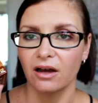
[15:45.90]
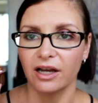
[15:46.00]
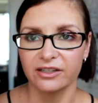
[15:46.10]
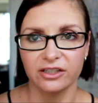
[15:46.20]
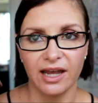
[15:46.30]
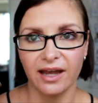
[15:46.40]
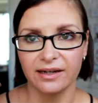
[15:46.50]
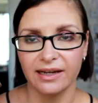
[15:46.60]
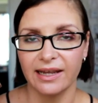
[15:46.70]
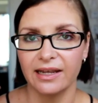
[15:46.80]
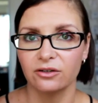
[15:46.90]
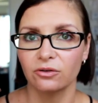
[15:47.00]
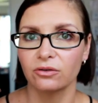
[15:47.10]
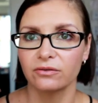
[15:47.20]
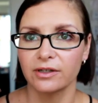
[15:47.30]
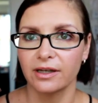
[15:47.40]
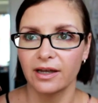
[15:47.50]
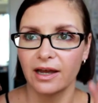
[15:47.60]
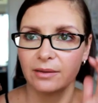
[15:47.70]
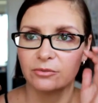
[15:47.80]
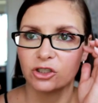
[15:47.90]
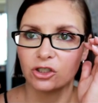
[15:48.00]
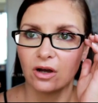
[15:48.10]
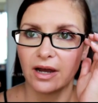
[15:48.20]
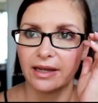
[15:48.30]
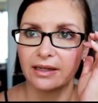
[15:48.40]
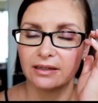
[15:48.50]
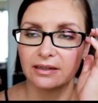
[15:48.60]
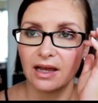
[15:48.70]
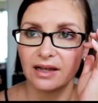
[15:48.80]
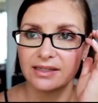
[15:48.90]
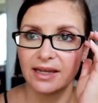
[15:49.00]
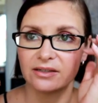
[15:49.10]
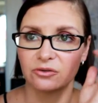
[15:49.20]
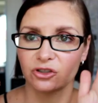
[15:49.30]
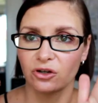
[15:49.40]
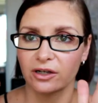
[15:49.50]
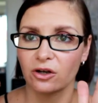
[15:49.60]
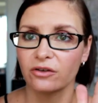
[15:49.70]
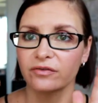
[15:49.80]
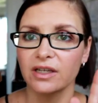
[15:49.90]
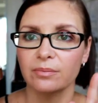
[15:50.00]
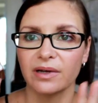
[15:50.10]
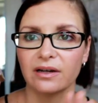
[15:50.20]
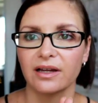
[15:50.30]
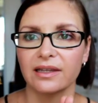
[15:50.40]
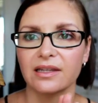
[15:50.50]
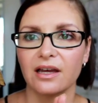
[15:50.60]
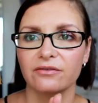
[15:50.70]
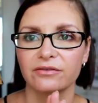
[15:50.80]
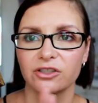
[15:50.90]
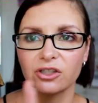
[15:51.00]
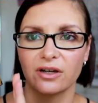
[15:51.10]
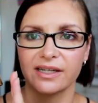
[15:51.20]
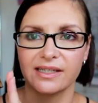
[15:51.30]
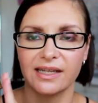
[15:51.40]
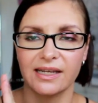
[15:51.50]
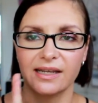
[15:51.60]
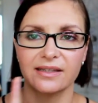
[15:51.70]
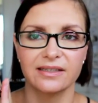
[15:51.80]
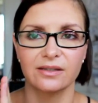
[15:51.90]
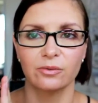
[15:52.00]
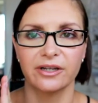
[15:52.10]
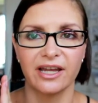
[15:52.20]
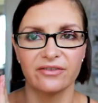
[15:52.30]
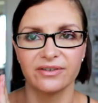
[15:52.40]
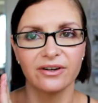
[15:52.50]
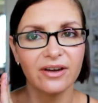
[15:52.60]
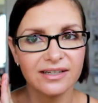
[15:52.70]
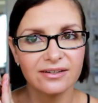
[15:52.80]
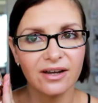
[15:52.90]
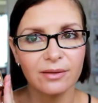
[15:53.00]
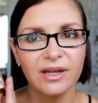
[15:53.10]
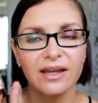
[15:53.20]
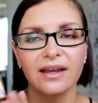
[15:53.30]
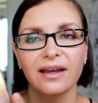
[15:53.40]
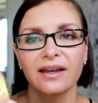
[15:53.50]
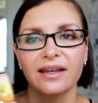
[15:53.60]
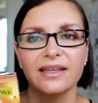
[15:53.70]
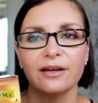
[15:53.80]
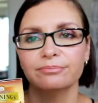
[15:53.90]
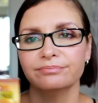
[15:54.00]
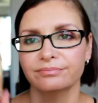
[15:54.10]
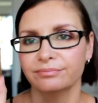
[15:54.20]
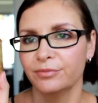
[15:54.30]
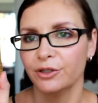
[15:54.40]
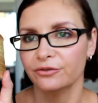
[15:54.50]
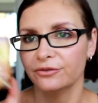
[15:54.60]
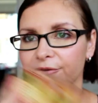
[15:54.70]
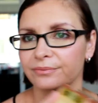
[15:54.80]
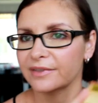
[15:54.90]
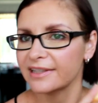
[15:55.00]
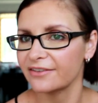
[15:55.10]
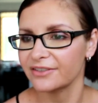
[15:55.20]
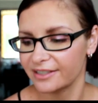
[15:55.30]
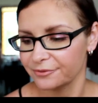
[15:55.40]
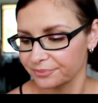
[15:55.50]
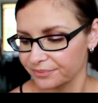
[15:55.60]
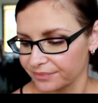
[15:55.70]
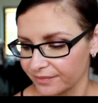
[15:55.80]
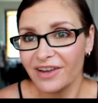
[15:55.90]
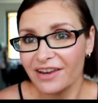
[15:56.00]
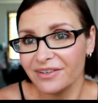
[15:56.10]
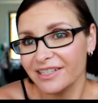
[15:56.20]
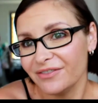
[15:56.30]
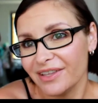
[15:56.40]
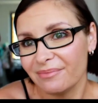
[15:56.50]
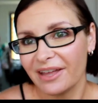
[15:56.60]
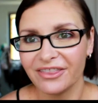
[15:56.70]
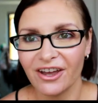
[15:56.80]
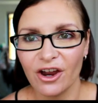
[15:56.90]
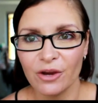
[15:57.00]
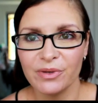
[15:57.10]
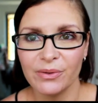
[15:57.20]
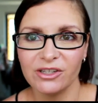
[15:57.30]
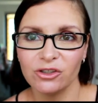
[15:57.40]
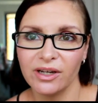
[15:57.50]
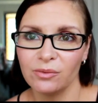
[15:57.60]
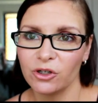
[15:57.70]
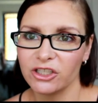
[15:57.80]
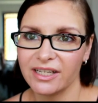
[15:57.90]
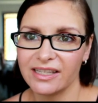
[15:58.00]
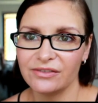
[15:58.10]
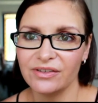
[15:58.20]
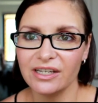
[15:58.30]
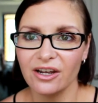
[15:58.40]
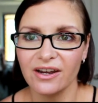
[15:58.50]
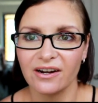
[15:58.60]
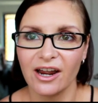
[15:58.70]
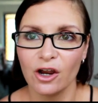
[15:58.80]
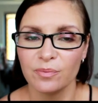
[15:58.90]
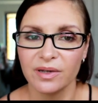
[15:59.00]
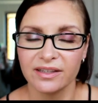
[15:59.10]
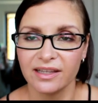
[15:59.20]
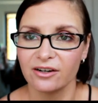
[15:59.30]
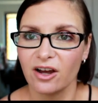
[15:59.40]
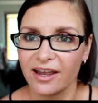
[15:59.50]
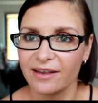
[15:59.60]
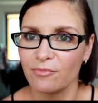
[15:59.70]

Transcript: I can't handle chai lattes or chai coffee, but I love chai tea, and this is what I have at night time. Yep, beautiful, love it. My favorites for the month, I hope you enjoyed watching this video, and I hope that I